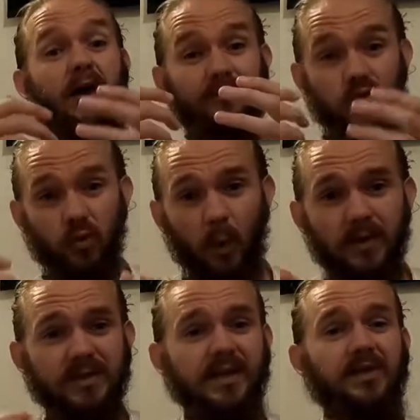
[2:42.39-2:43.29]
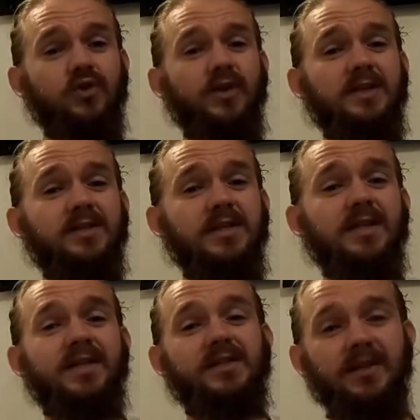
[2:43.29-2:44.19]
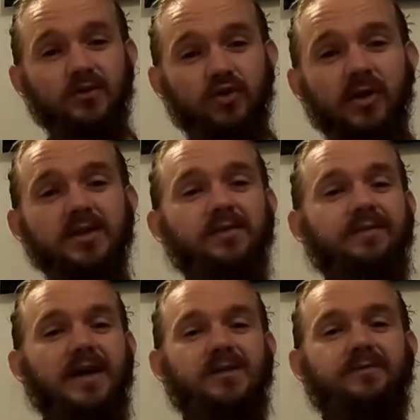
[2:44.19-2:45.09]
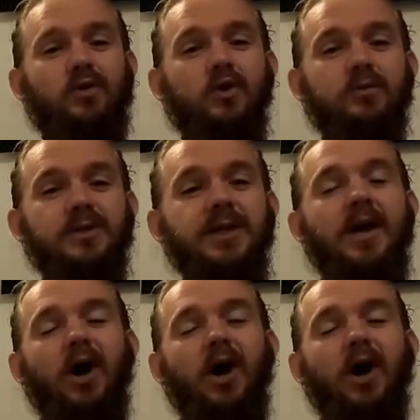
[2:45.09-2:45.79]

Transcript: If you want to get straight to the tasting, just fast forward.